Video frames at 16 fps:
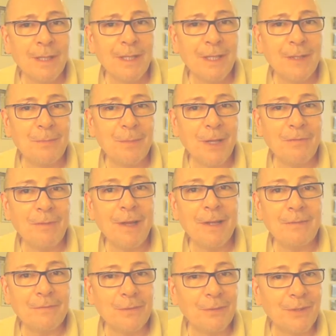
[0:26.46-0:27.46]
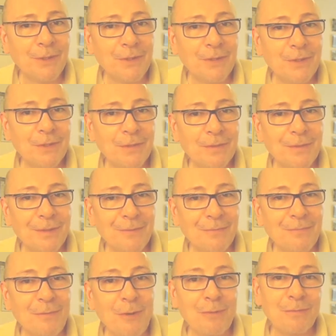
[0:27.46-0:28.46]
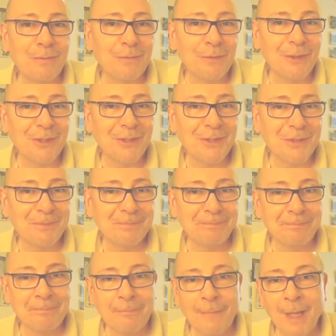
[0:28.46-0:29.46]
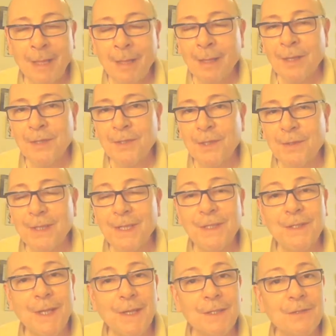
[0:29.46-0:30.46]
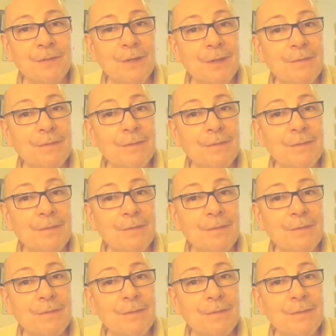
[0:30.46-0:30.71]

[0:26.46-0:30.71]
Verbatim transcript: in my rightfulness and wrongfulness. So these days, trying